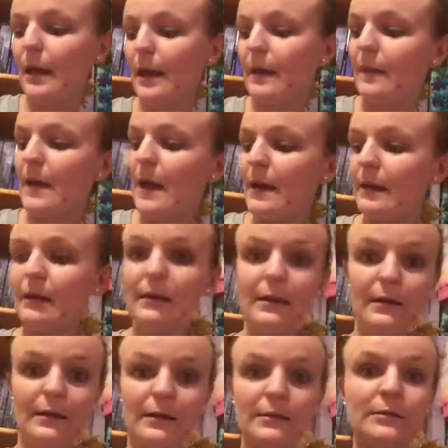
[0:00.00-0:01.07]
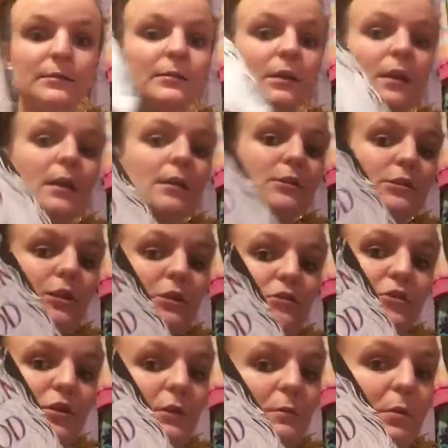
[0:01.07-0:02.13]
And that is
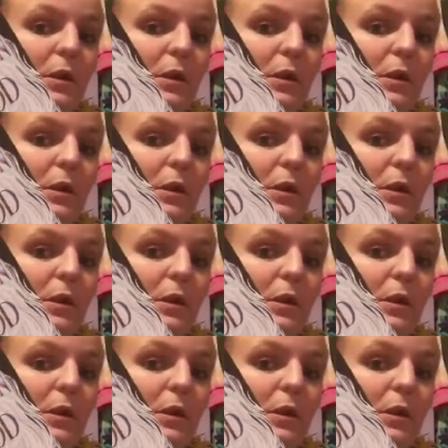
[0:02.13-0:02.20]
Children of